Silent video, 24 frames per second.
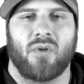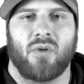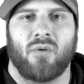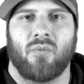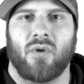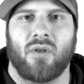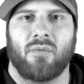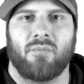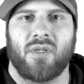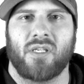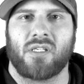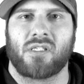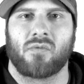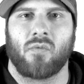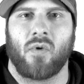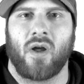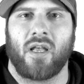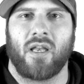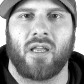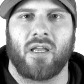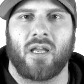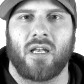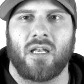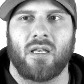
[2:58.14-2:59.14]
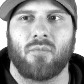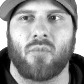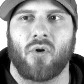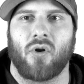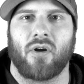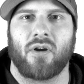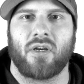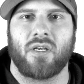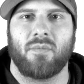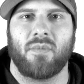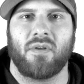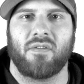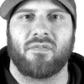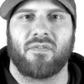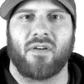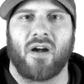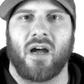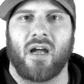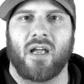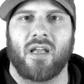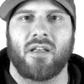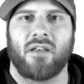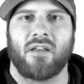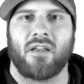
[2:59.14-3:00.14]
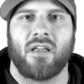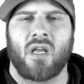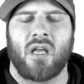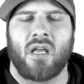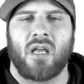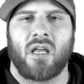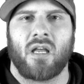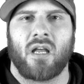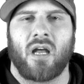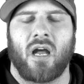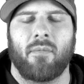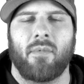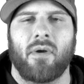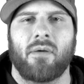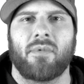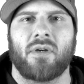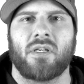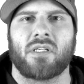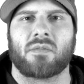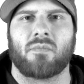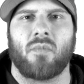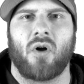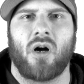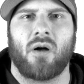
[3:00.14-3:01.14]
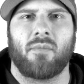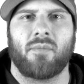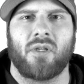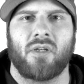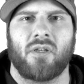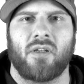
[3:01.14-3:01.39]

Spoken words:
wouldn't be sweating anymore. He'd be fine. I remember his mom